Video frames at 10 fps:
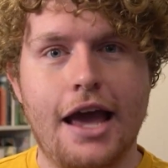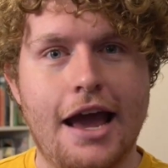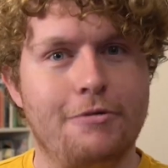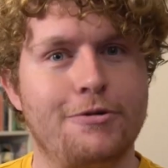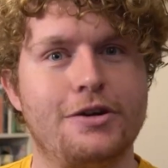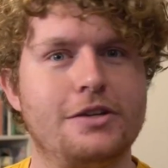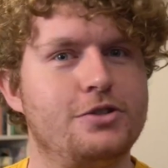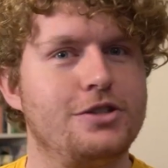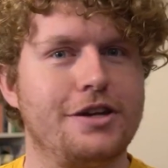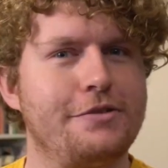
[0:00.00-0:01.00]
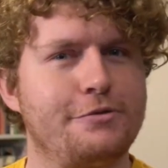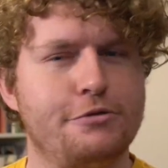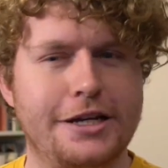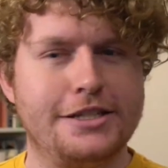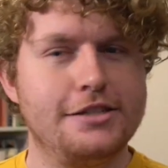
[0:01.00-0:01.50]
Eren has just kind of
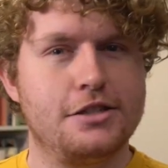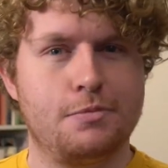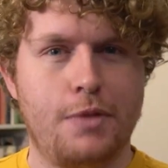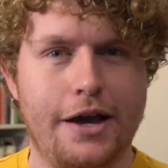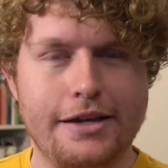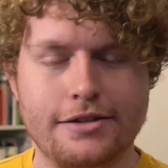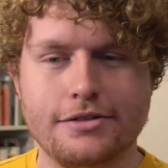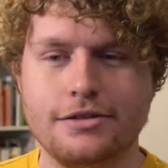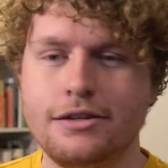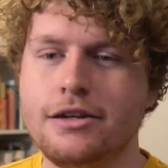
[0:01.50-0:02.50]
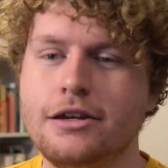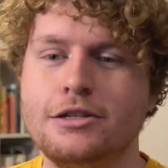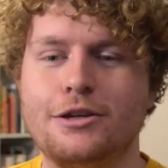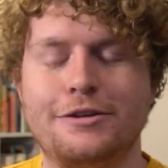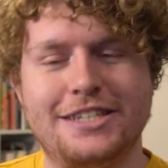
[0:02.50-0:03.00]
created spikes.
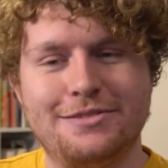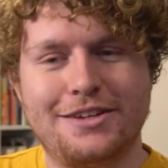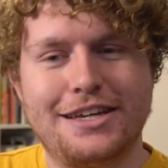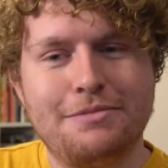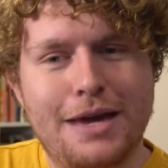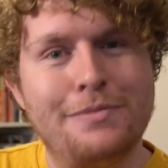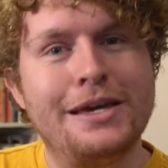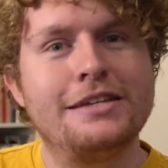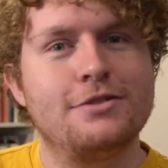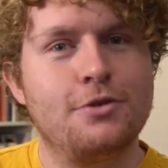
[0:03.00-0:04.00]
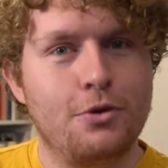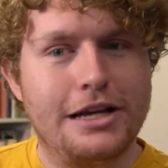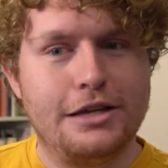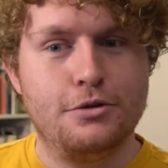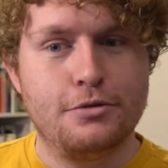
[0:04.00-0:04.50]
So it seems like maybe he's not
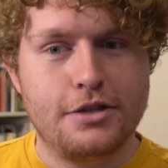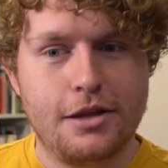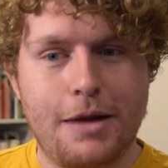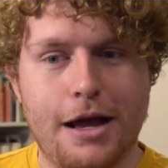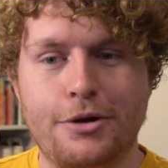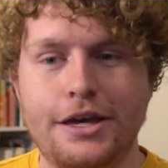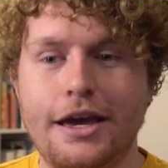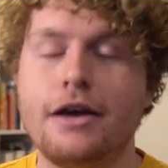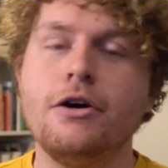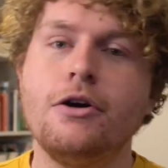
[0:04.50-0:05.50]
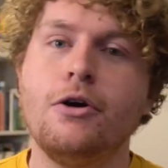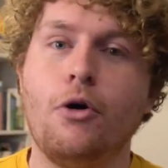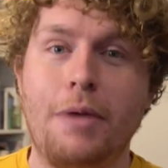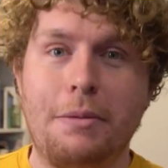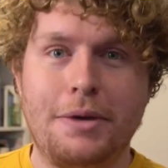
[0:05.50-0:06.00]
quite used to the power yet,
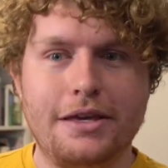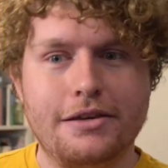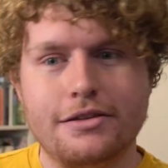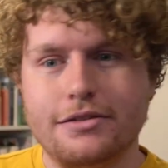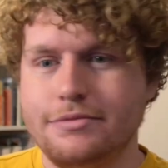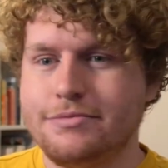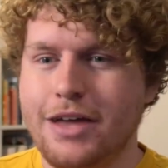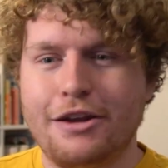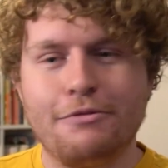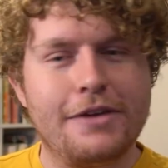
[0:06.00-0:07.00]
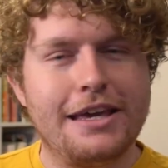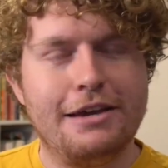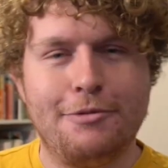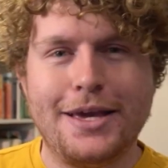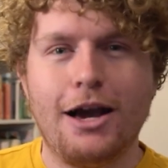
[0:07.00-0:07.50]
or maybe I don't think
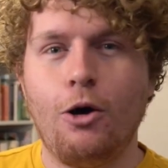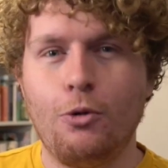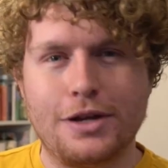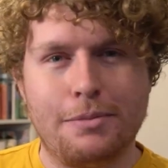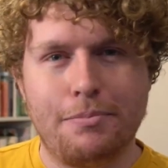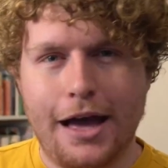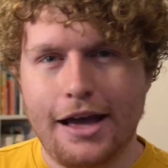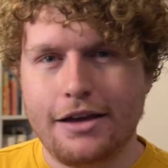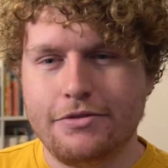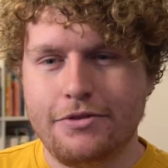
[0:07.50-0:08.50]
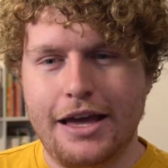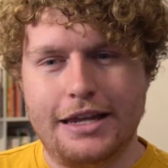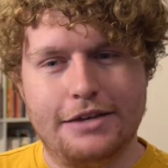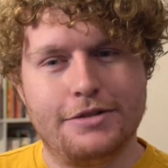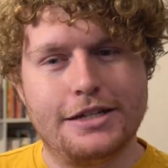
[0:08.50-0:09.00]
he'd be holding back for
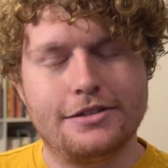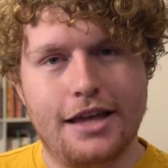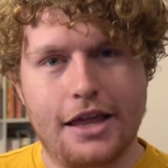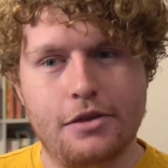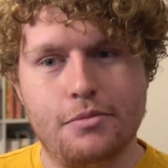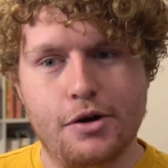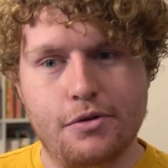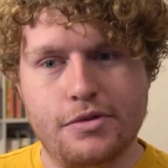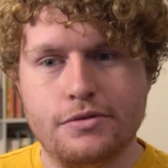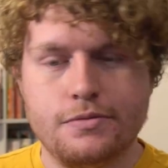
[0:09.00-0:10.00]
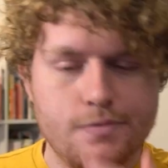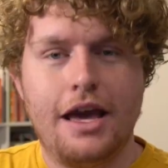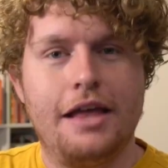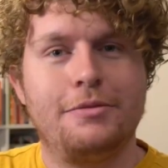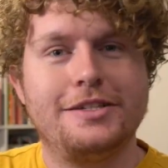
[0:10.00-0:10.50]
any reason at the moment.
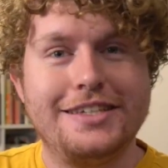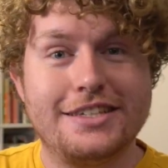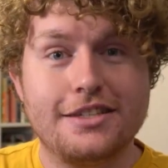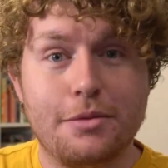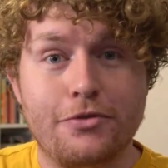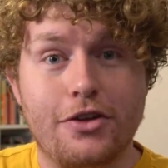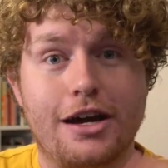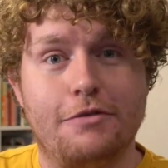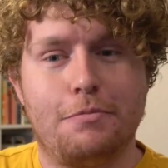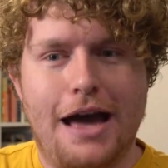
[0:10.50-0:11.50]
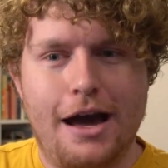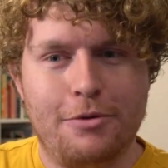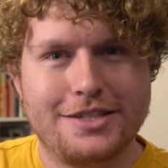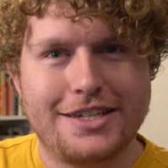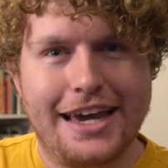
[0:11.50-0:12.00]
And we see some of the kind of
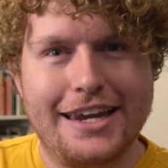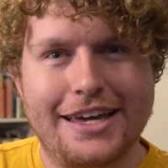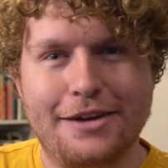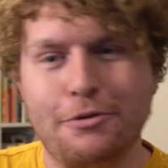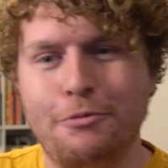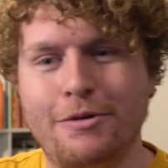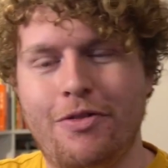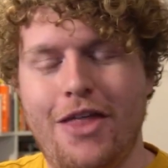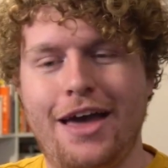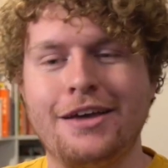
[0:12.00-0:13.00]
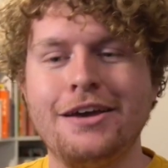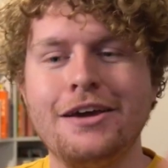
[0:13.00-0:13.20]
power scaling with that.